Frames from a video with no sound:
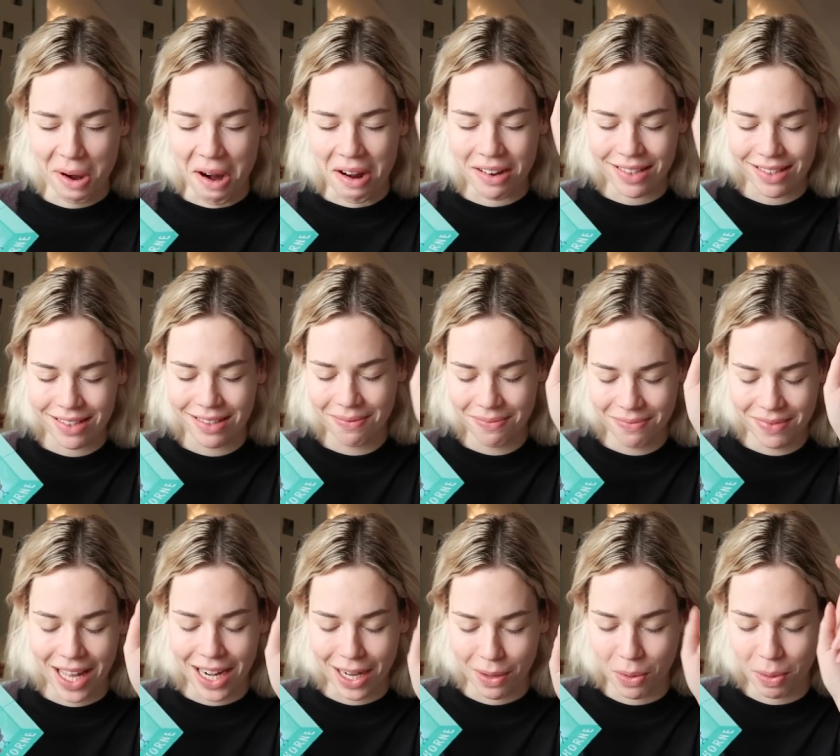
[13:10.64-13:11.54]
crossed
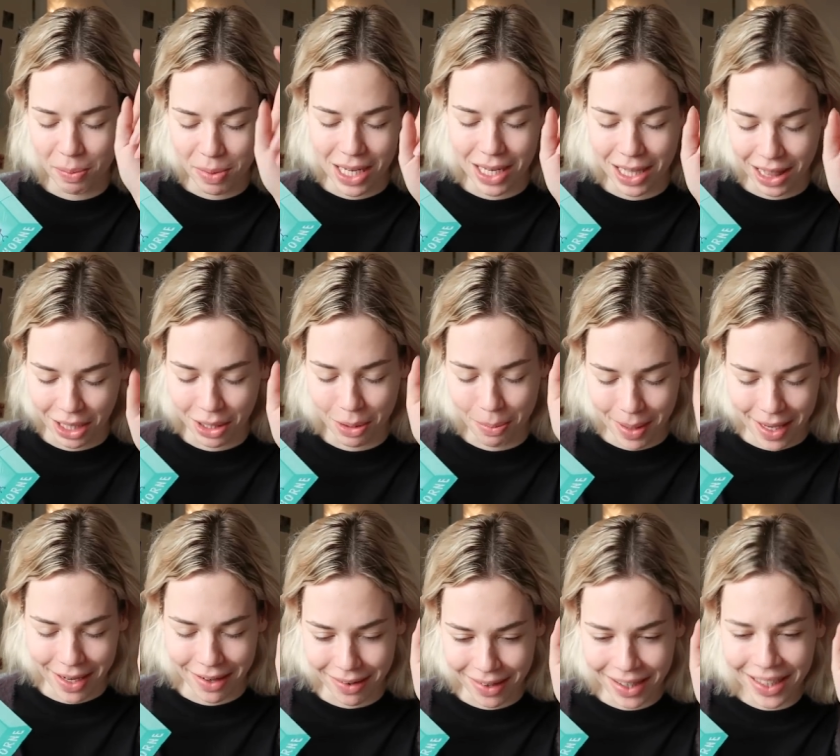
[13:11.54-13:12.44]
that it will be a little
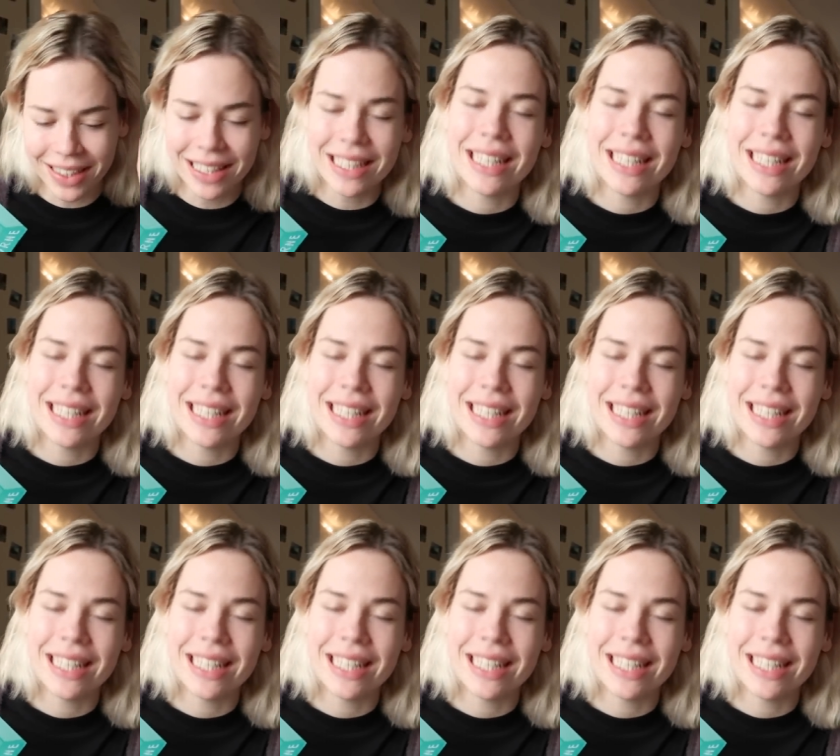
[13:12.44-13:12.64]
better.